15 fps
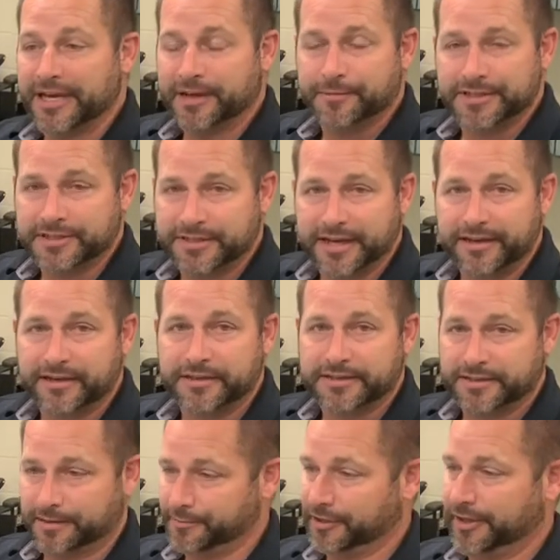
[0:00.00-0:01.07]
a mistake in a
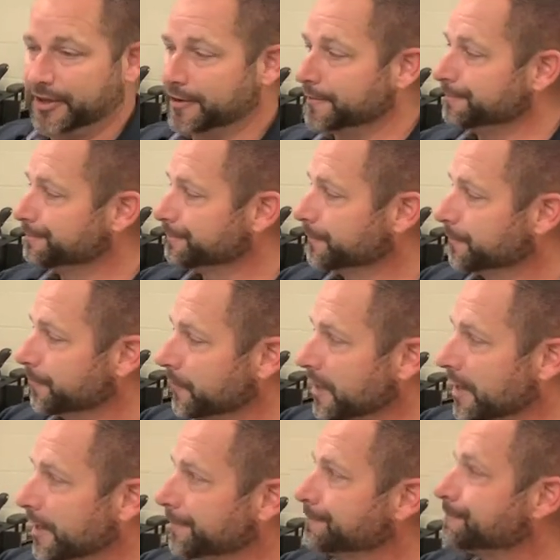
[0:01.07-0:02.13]
simulator.
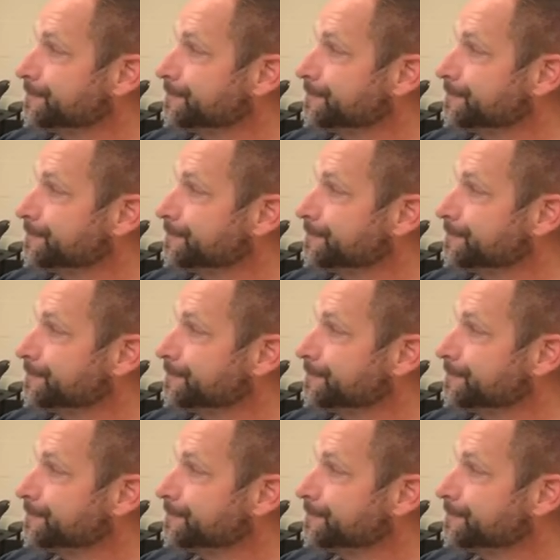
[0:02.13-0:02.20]
Okay?